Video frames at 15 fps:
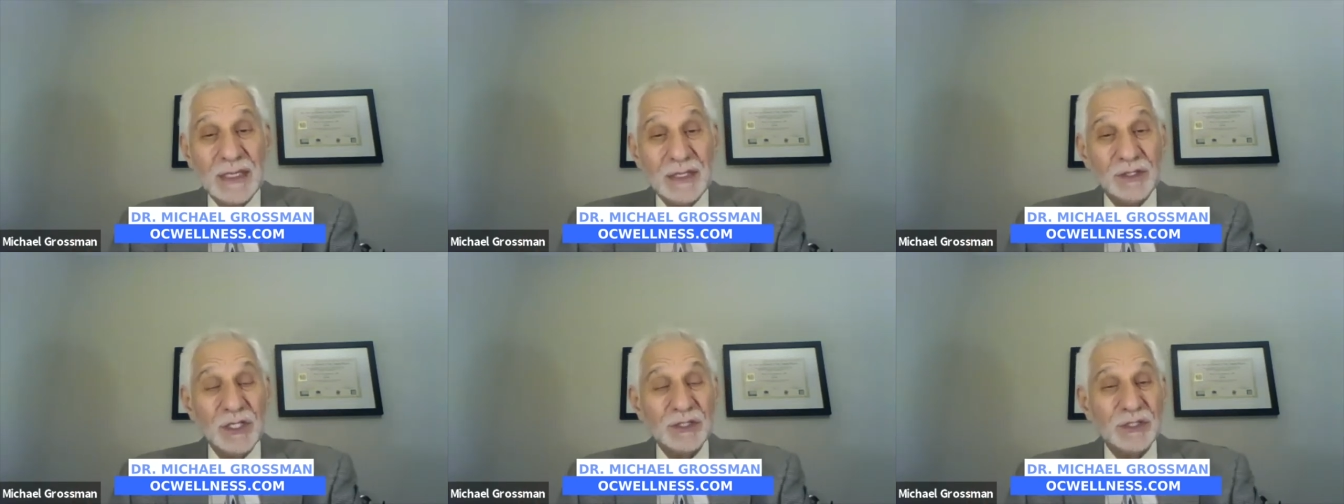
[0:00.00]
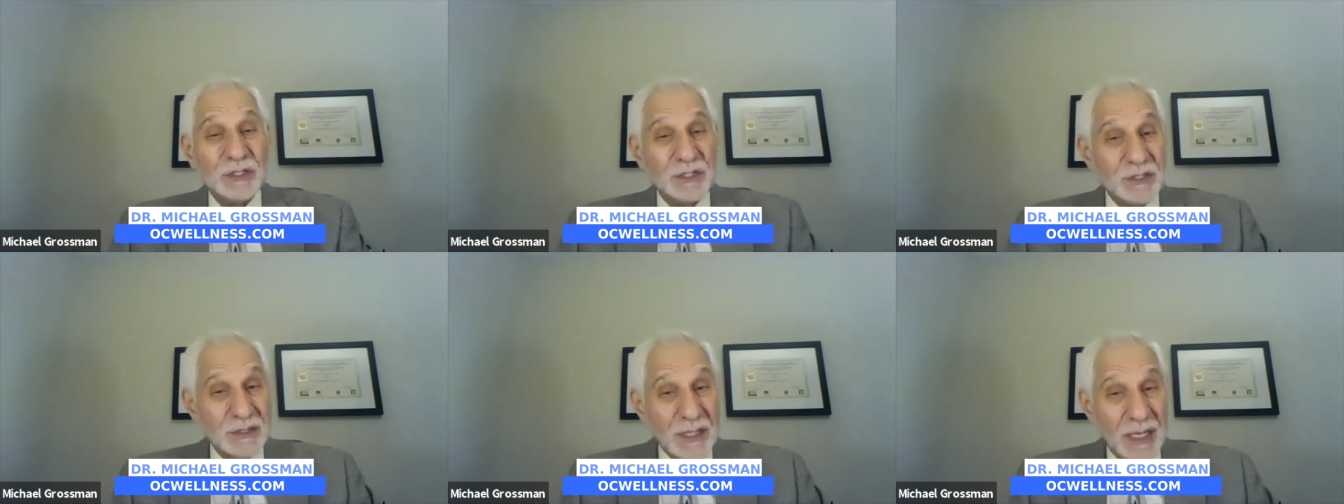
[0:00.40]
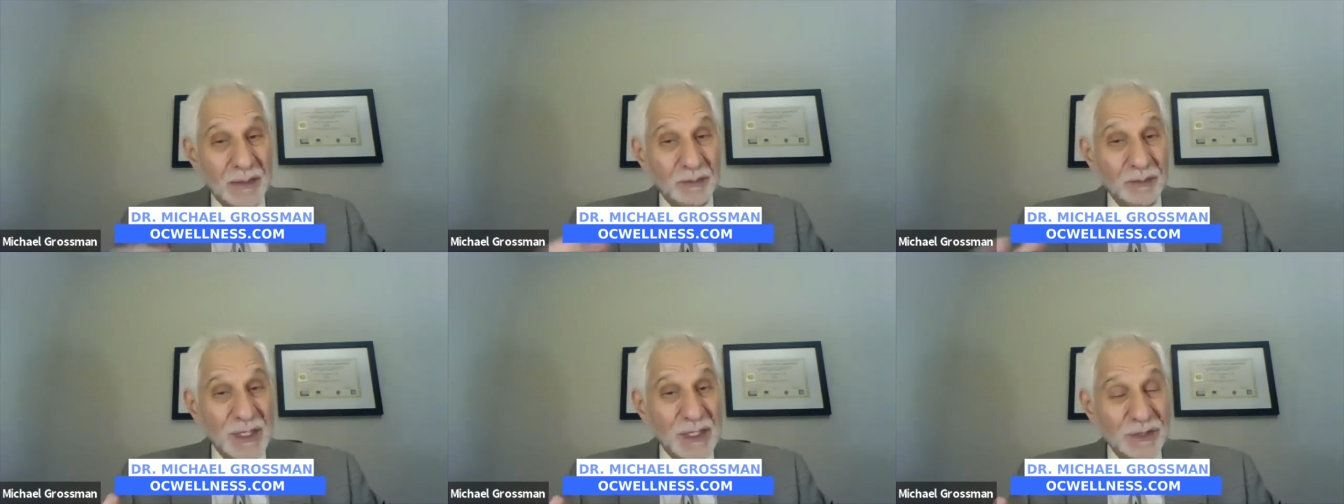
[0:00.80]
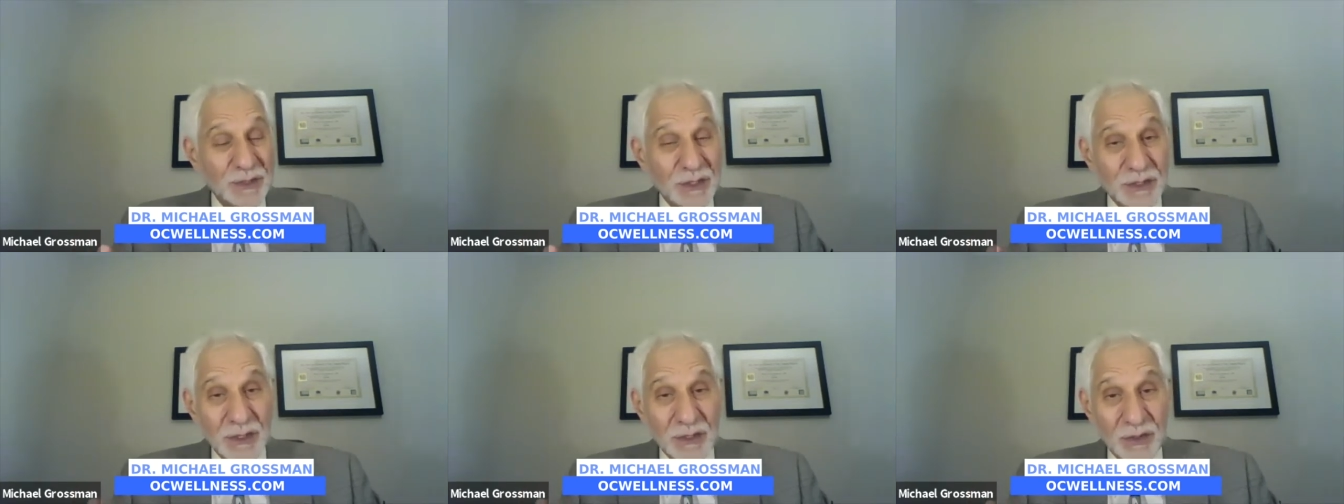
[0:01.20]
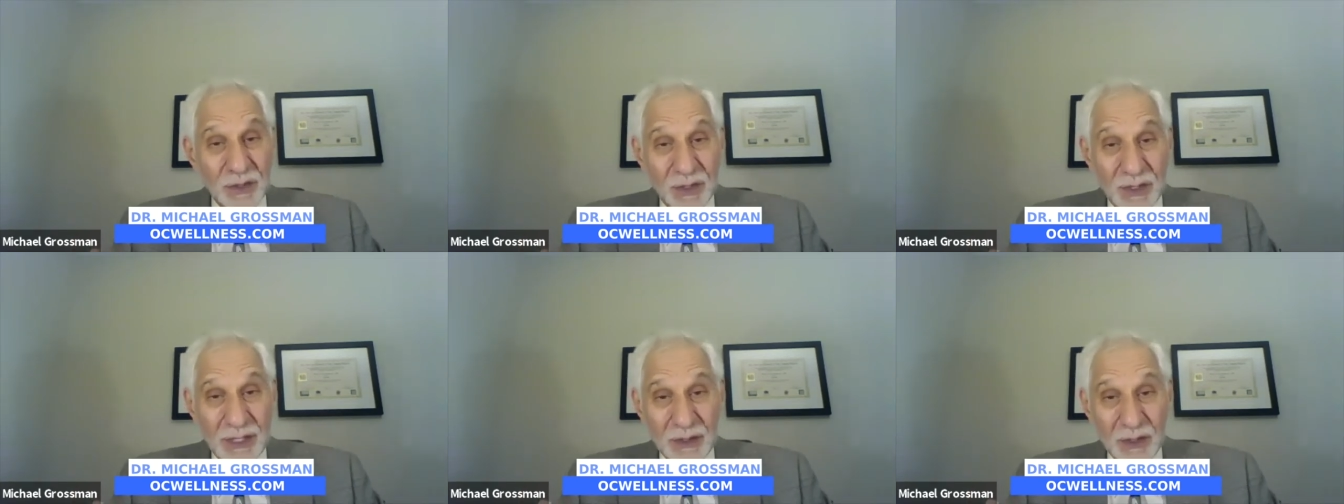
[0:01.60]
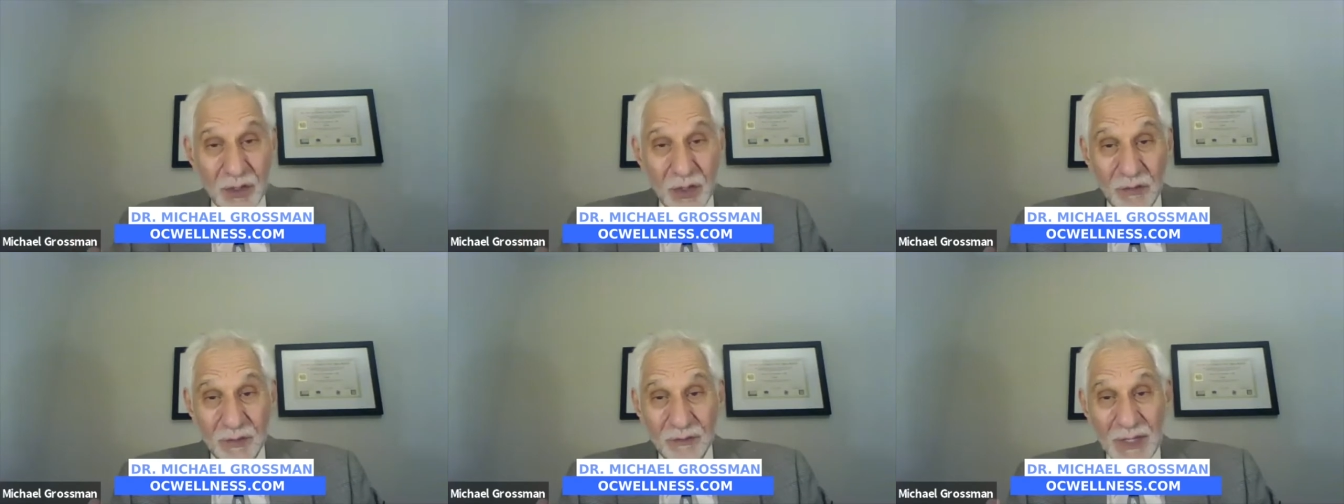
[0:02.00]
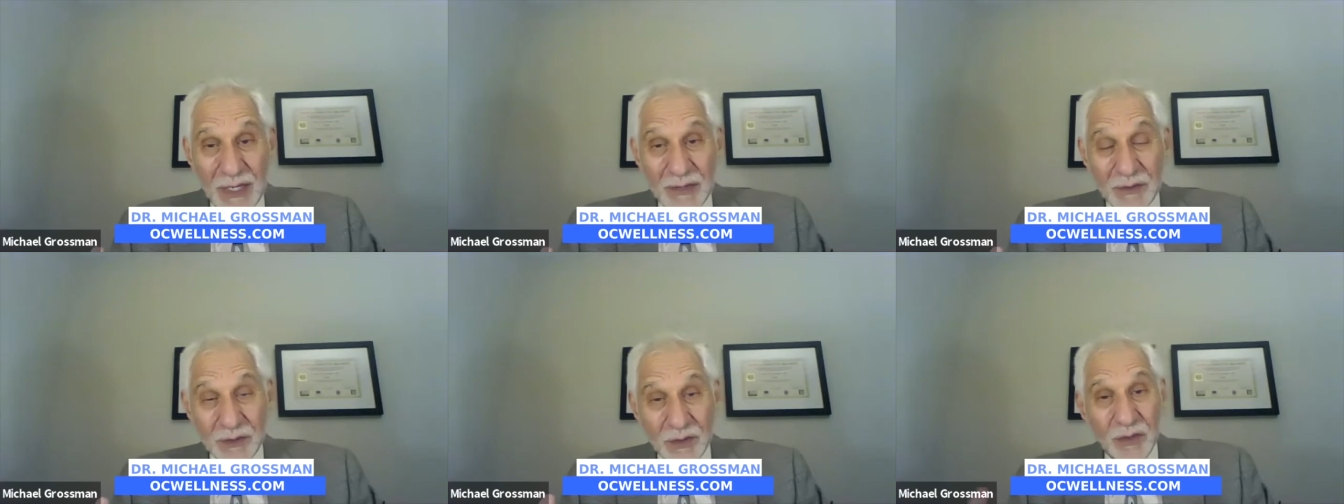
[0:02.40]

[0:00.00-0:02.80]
It doesn't stop necessarily you getting the COVID virus,